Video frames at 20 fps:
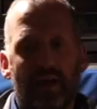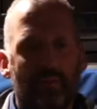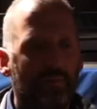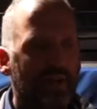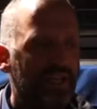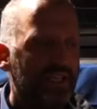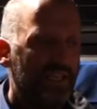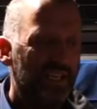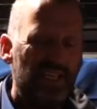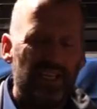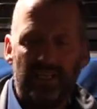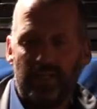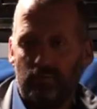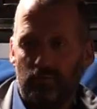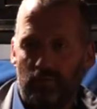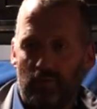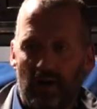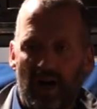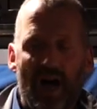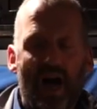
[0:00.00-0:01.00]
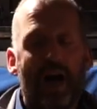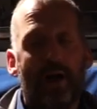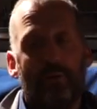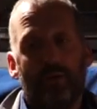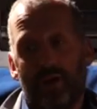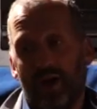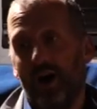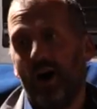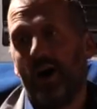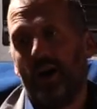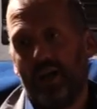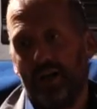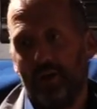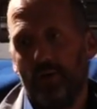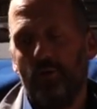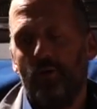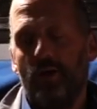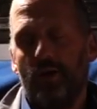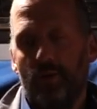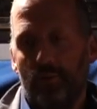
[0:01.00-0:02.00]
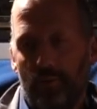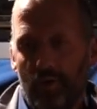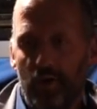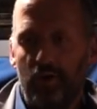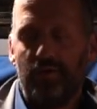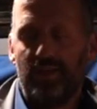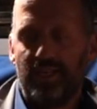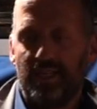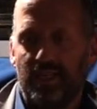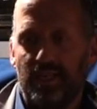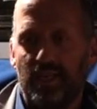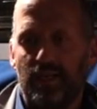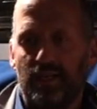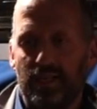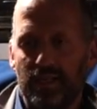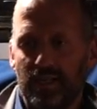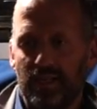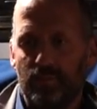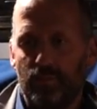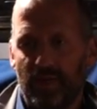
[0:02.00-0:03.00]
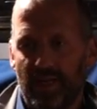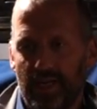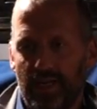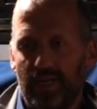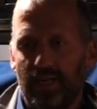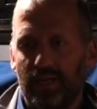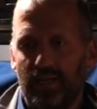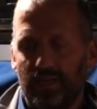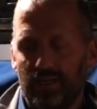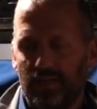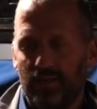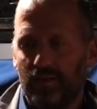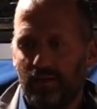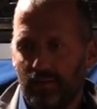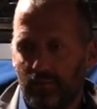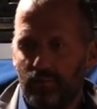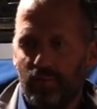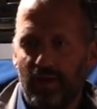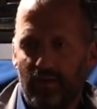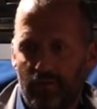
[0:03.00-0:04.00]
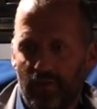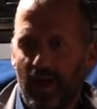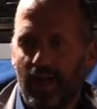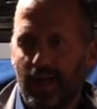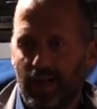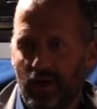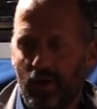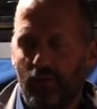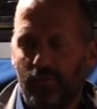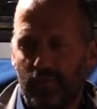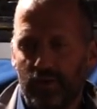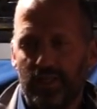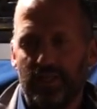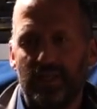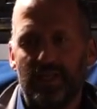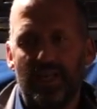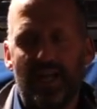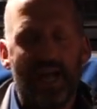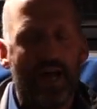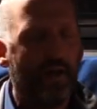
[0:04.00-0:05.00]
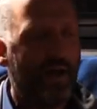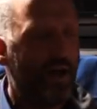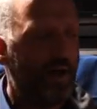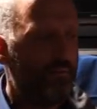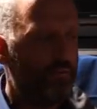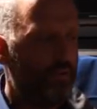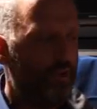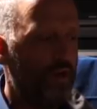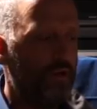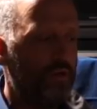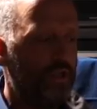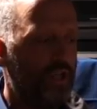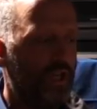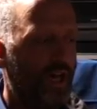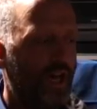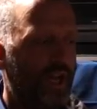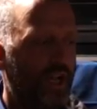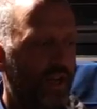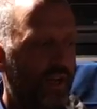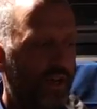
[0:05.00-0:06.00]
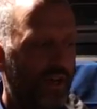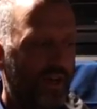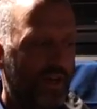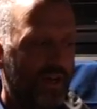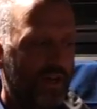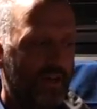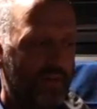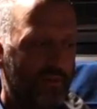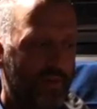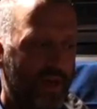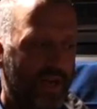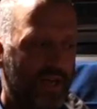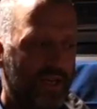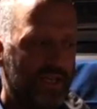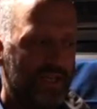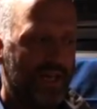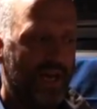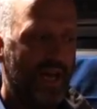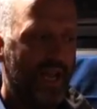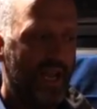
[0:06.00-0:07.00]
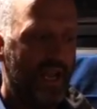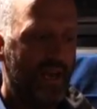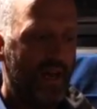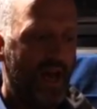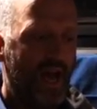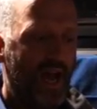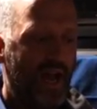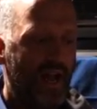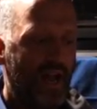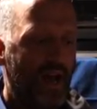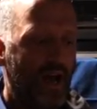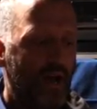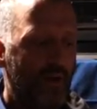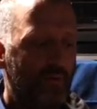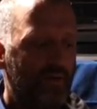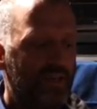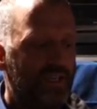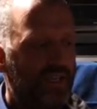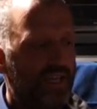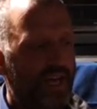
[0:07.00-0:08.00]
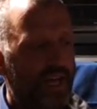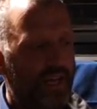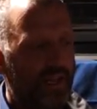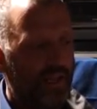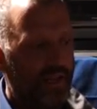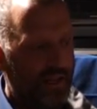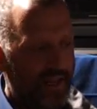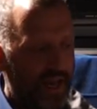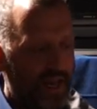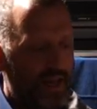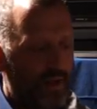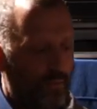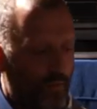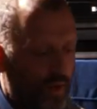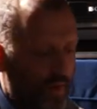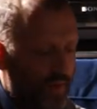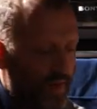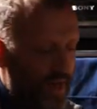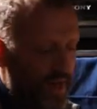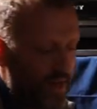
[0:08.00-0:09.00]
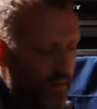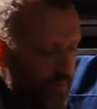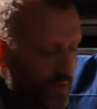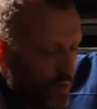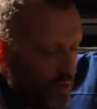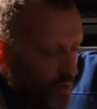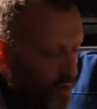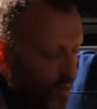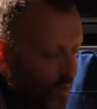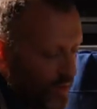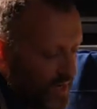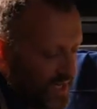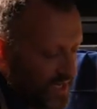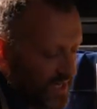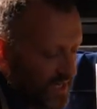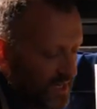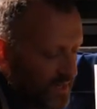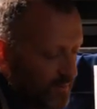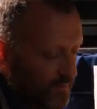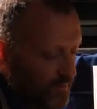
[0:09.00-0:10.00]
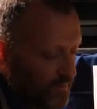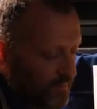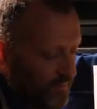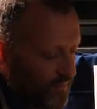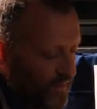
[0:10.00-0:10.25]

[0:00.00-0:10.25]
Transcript: That means I need to, I would argue, move at a certain speed and be fairly confident in how I approach and things. And and I would say that then, well, then I'm not always going to